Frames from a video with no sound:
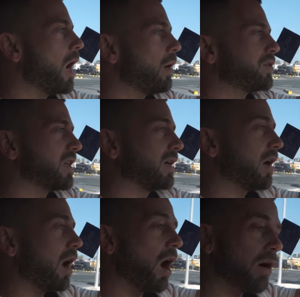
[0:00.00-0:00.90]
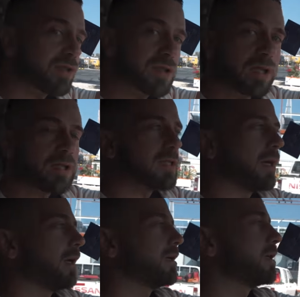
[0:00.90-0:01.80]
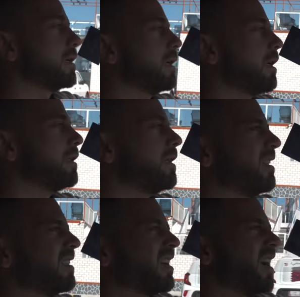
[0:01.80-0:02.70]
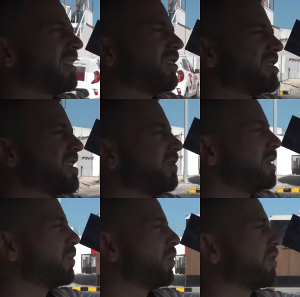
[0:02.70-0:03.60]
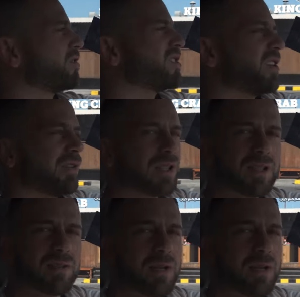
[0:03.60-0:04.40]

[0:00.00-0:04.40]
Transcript: I would say obviously the size, and then Qatar is a bit more conservative